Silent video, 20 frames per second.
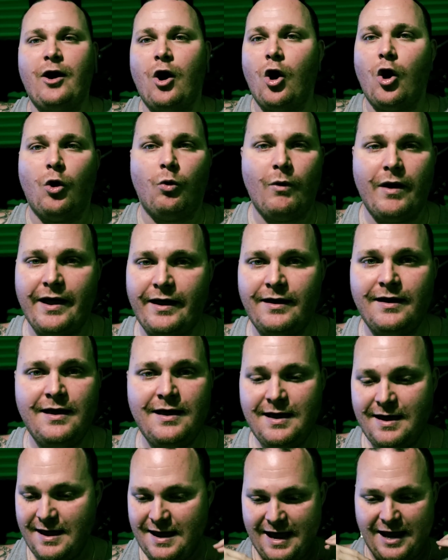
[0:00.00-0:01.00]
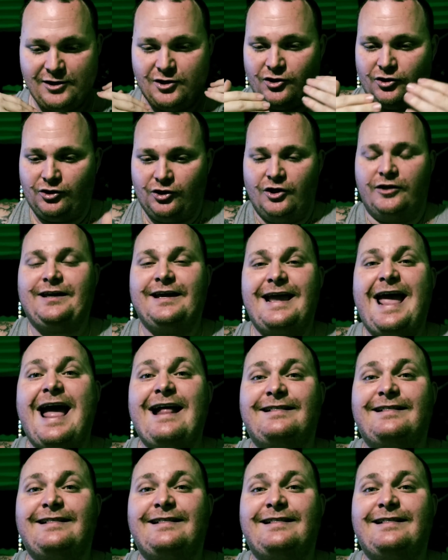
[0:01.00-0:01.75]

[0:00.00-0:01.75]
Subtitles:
hallway, and you're looking